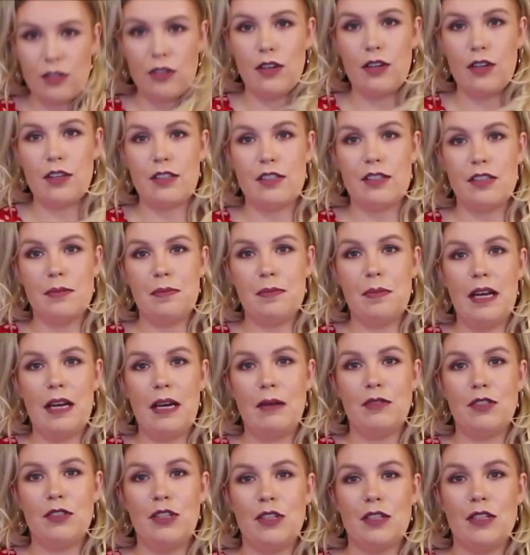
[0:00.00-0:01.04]
got a
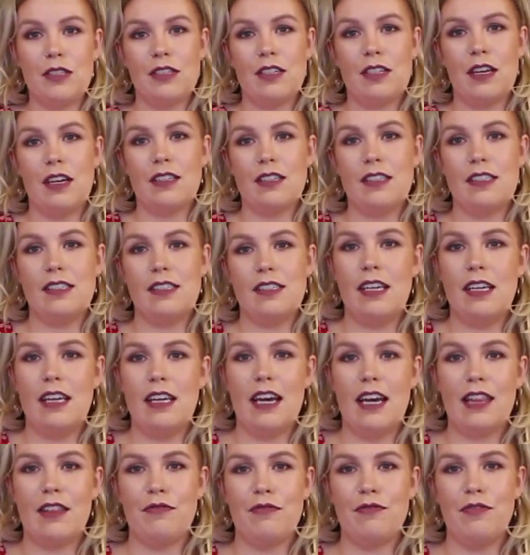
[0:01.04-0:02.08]
split which you can start to see
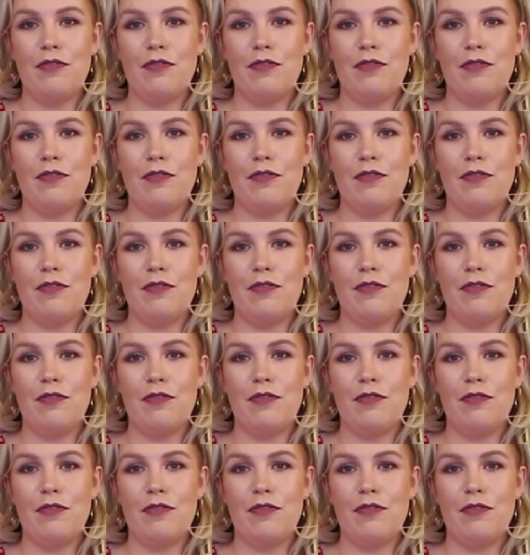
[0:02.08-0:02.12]
at the